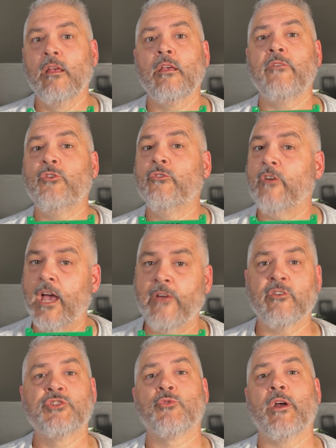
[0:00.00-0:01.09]
If you've ever
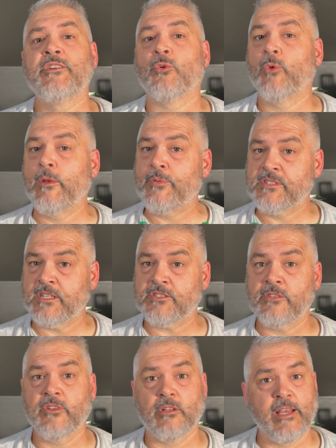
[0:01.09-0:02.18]
tried to reposition
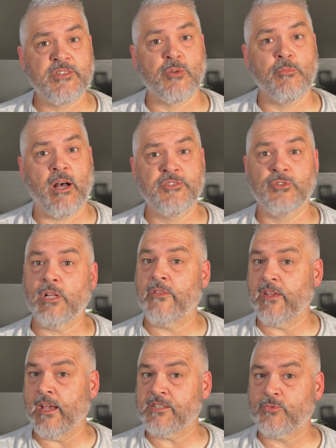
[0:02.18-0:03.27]
the laser module on the
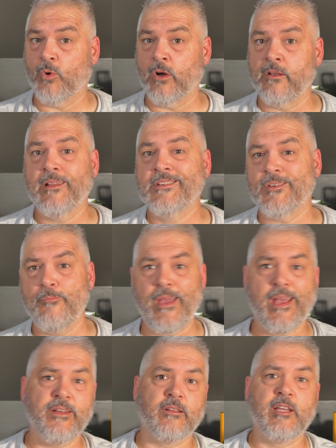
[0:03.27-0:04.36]
S1 to
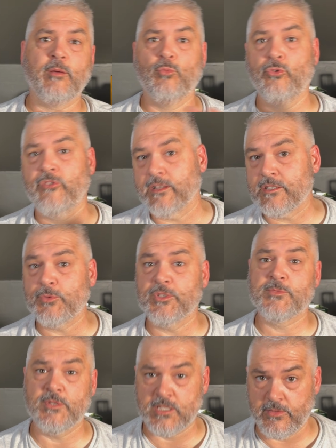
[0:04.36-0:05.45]
manually move it to a
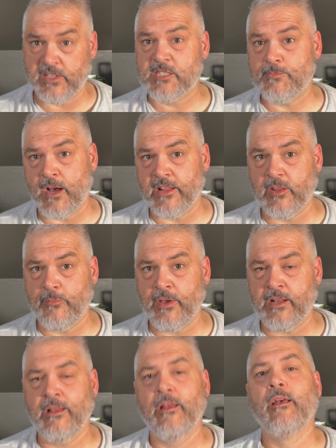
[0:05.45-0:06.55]
specific spot on the
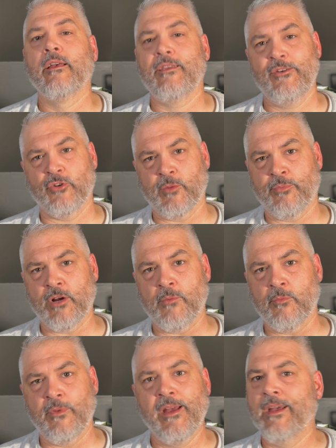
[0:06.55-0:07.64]
bed, you know the problem.
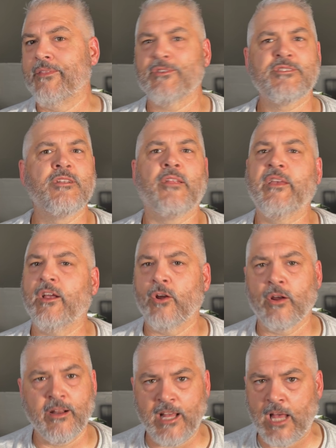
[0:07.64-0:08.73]
There's nothing
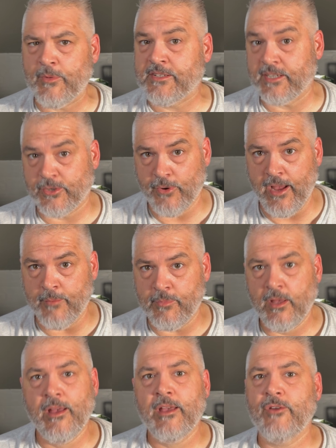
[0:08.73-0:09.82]
ergonomic to grab.
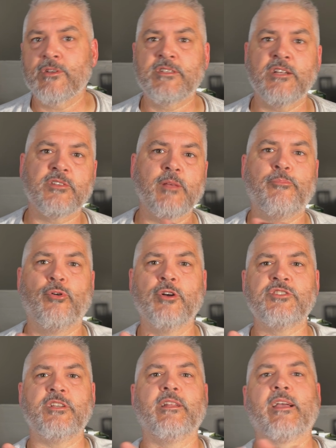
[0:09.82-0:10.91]
You're essentially
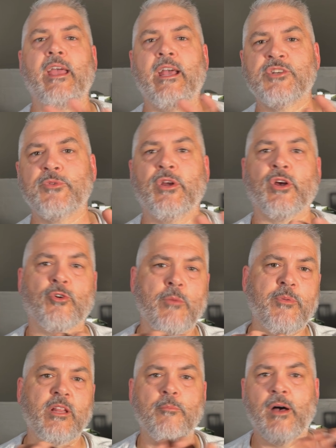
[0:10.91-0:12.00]
pushing the gantry or
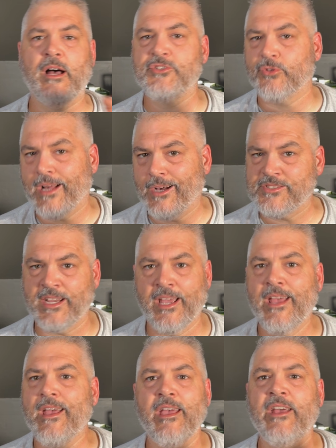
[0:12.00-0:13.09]
gripping the module housing
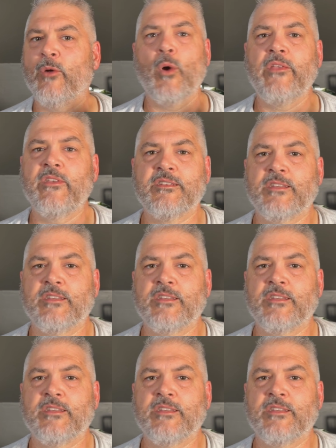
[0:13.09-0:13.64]
in a way that